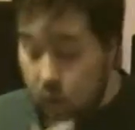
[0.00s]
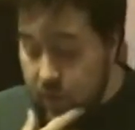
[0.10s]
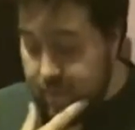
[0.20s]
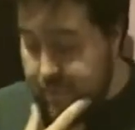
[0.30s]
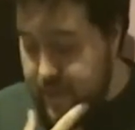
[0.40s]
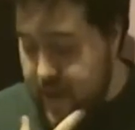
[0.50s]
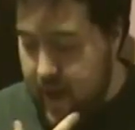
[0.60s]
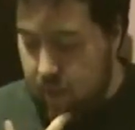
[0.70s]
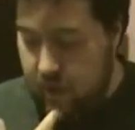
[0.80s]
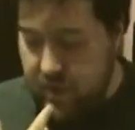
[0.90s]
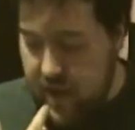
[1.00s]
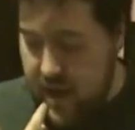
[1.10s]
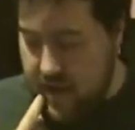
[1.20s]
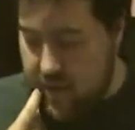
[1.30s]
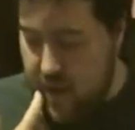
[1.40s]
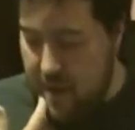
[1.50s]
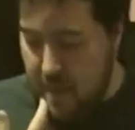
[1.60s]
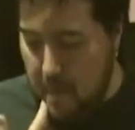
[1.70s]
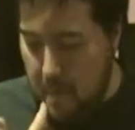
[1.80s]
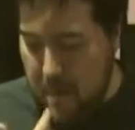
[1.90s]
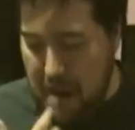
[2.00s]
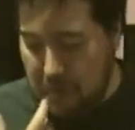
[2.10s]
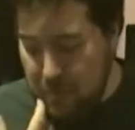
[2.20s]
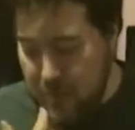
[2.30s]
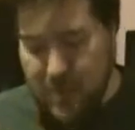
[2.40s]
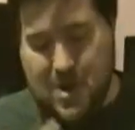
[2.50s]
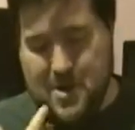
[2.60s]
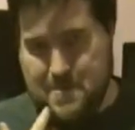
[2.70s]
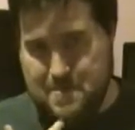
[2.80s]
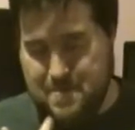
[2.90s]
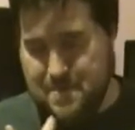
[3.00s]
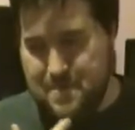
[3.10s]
Going from that, we also have Michael Rooker